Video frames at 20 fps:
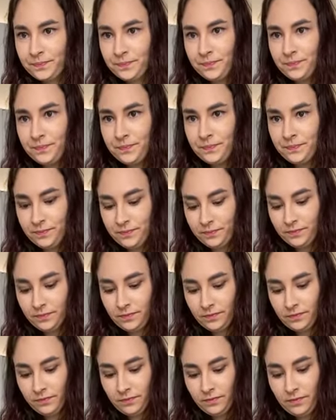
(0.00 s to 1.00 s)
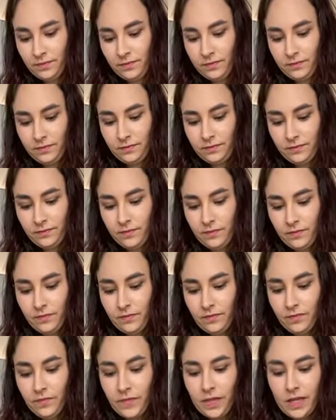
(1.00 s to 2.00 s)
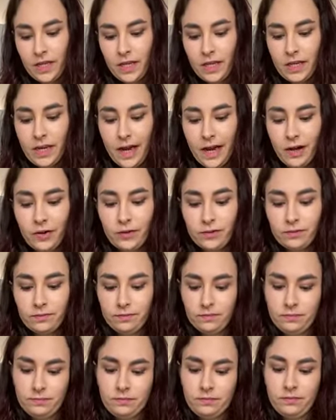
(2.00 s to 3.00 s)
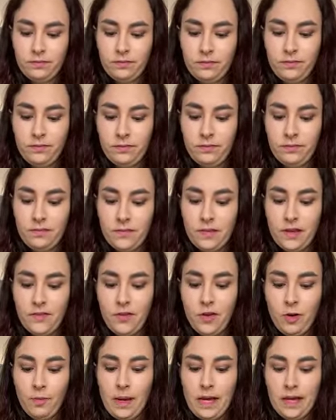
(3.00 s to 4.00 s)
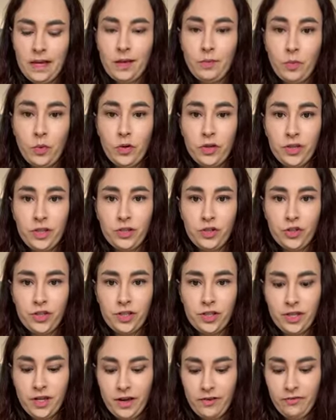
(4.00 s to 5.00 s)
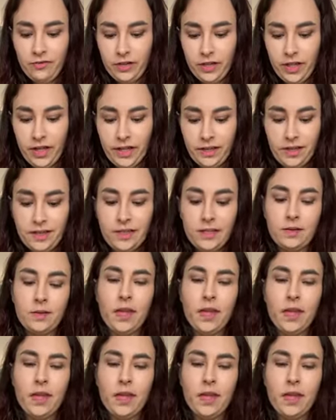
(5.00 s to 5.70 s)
Now, if you're making more than just enough for like, this is like enough for probably 2